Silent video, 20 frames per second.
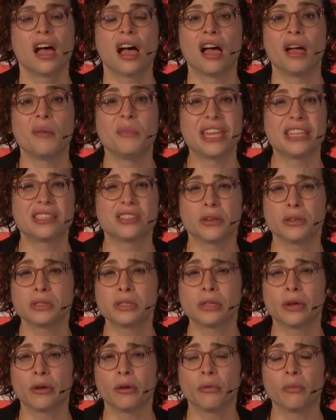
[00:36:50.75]
It's
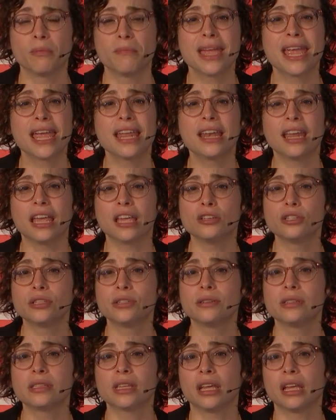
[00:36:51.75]
also made
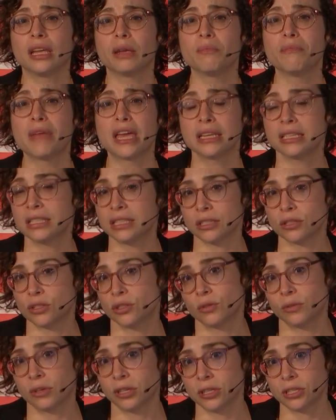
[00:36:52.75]
issues like medicine
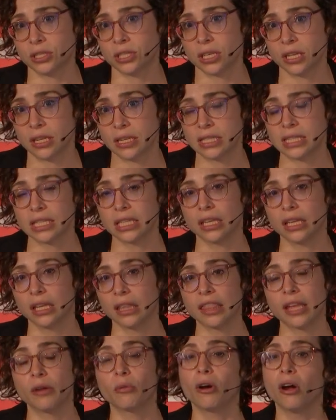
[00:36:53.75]
shortages,
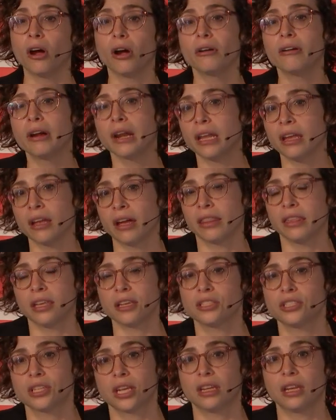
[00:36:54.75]
they were already on
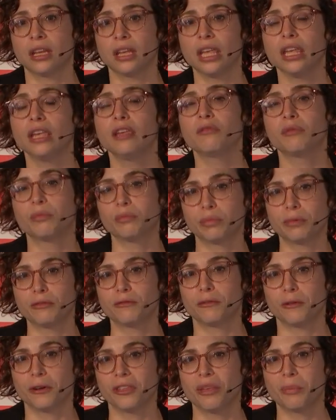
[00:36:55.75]
the agenda even
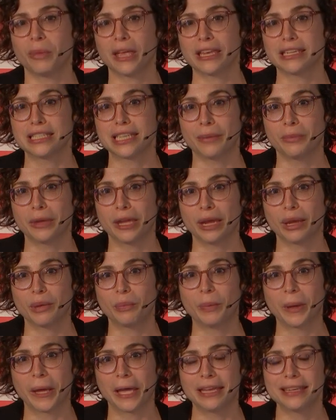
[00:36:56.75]
before the
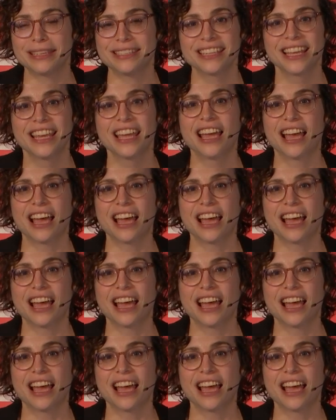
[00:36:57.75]
pandemic, but